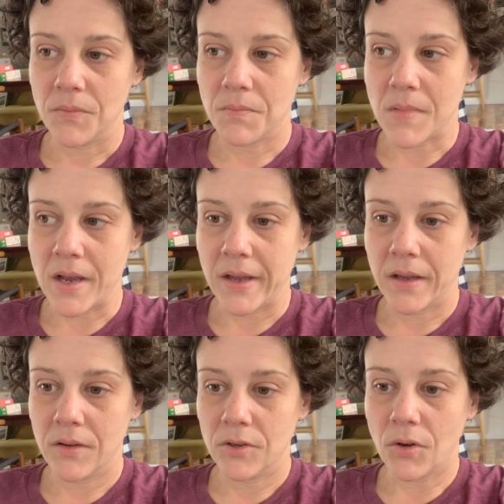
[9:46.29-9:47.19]
My
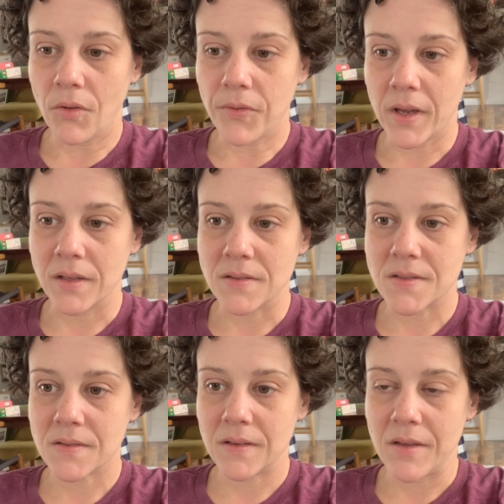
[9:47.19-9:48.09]

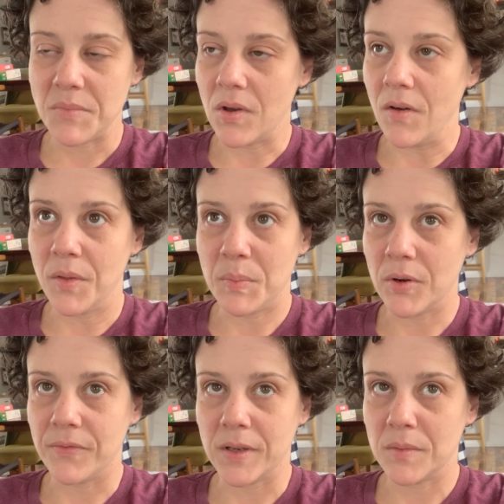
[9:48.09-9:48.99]
girlfriends gave me all the
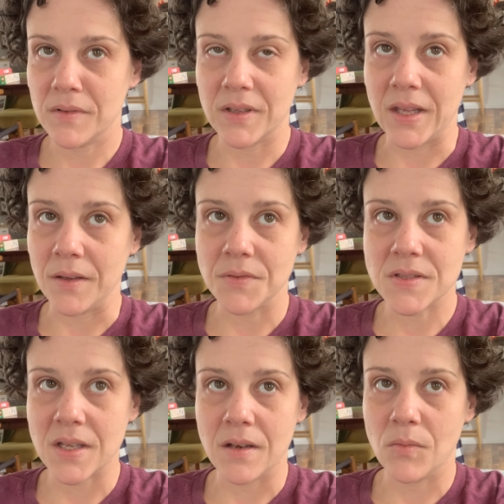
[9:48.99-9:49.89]
perfect gifts,
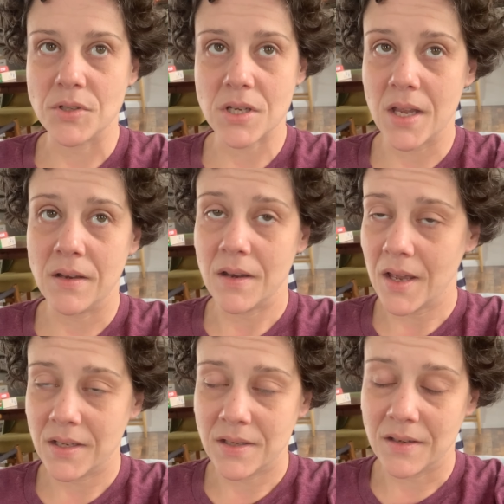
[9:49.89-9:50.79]
and which I
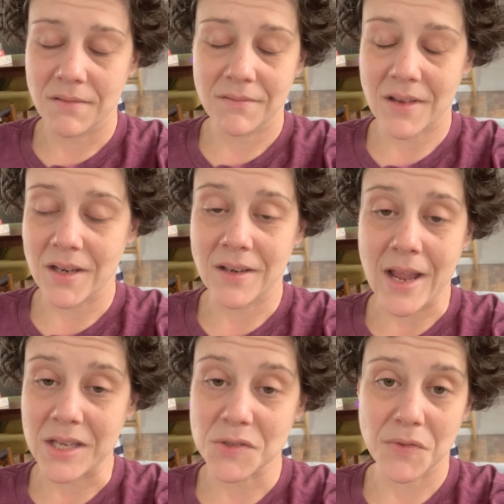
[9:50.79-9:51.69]
didn't
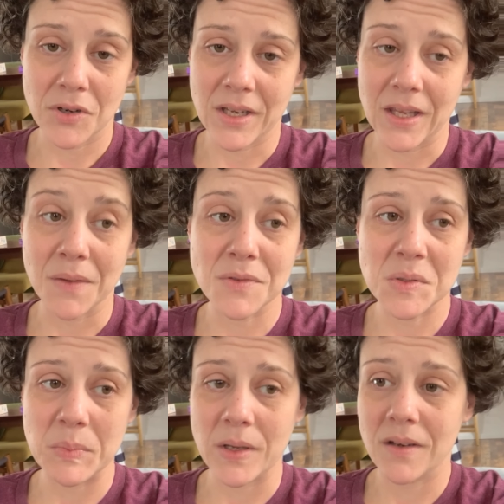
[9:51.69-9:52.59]
ask for any gifts,
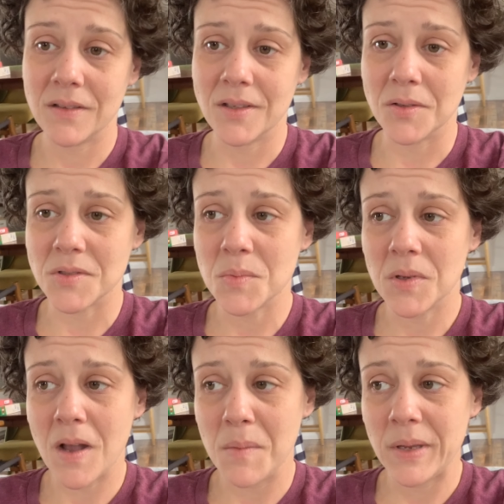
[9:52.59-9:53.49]
but someone
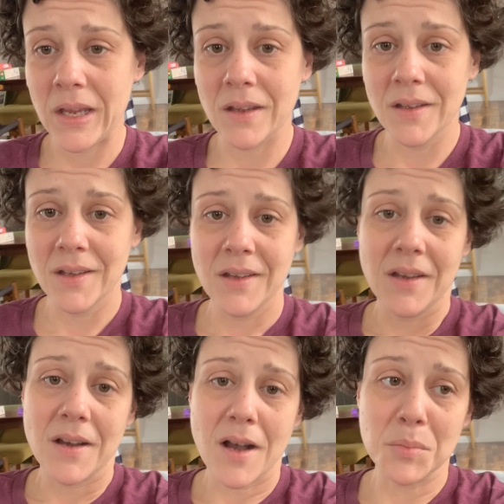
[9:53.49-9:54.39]
got me
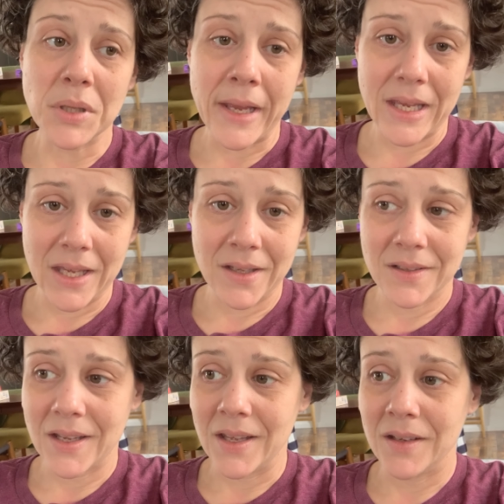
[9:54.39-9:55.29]
a blanket
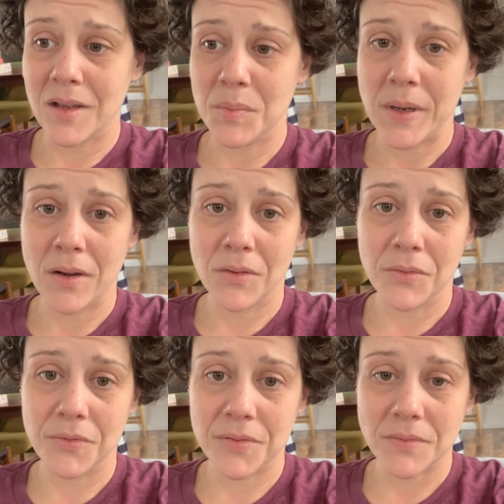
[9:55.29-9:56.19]
and a pair
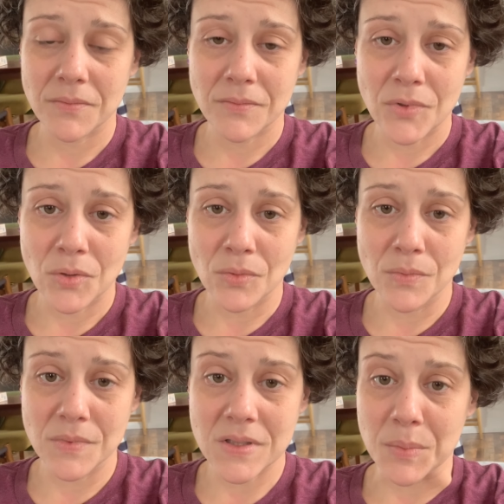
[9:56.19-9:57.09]
of
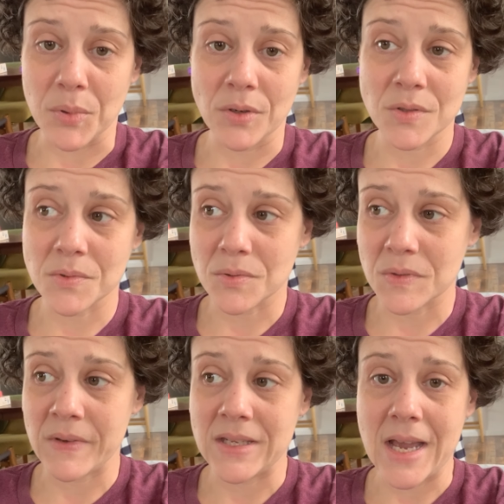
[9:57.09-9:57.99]
new slippers, which was
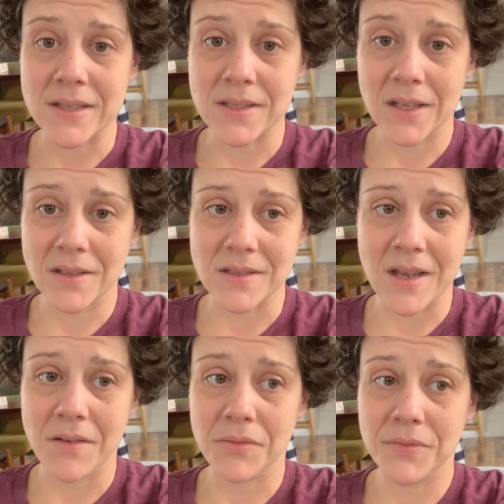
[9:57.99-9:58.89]
fantastic, because I
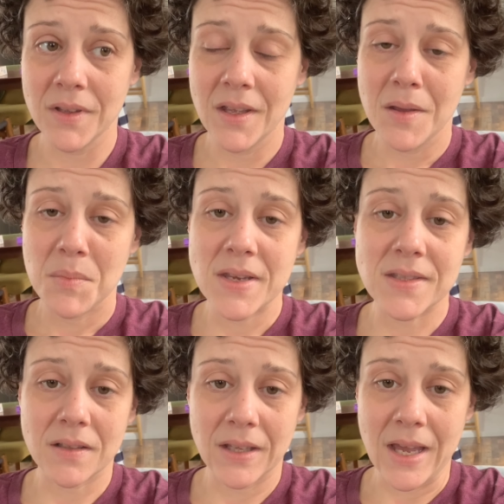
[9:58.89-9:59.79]
have
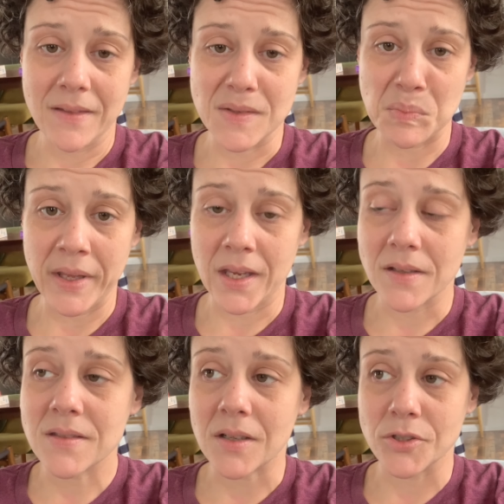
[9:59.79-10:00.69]
basically had this blanket
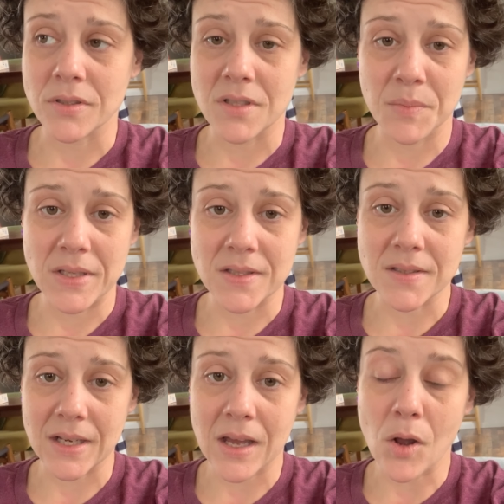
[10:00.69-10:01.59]
suctioned to me since
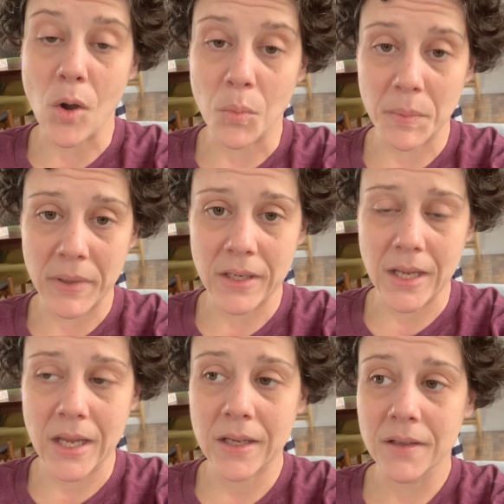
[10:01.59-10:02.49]
I got home on
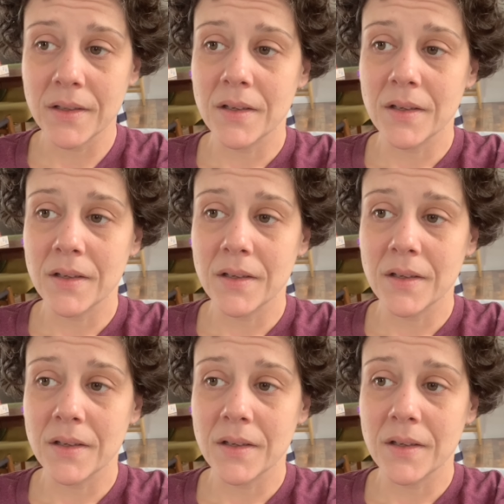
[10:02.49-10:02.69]
Monday.